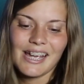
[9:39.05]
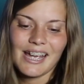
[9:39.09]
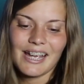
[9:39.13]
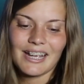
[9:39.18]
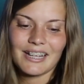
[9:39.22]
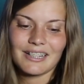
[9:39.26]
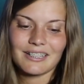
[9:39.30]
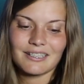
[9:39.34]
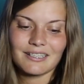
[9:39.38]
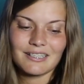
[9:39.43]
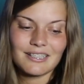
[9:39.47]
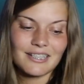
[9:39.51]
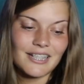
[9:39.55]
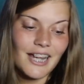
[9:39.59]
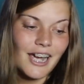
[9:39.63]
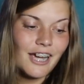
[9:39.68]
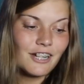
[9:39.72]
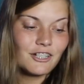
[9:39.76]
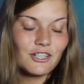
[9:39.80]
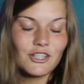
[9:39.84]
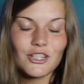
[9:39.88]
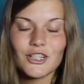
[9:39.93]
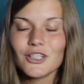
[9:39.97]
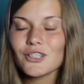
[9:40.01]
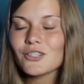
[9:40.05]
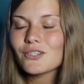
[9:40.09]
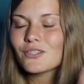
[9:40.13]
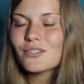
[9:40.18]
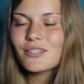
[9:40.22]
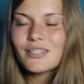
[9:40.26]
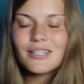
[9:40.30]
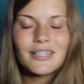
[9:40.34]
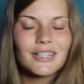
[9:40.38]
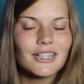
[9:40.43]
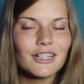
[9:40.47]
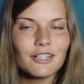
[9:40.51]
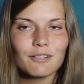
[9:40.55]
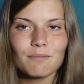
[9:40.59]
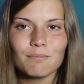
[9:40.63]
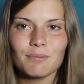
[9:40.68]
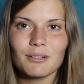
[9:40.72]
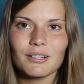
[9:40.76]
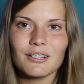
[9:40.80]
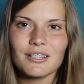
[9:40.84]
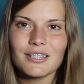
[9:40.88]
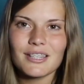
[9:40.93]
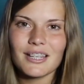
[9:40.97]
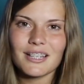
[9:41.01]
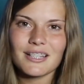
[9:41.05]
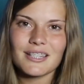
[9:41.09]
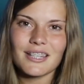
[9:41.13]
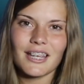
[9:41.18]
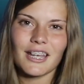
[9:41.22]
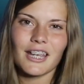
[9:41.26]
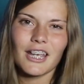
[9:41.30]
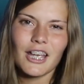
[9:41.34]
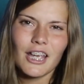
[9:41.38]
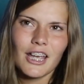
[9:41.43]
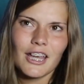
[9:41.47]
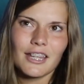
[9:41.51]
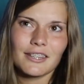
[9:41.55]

and tattoos and ear piercings, like,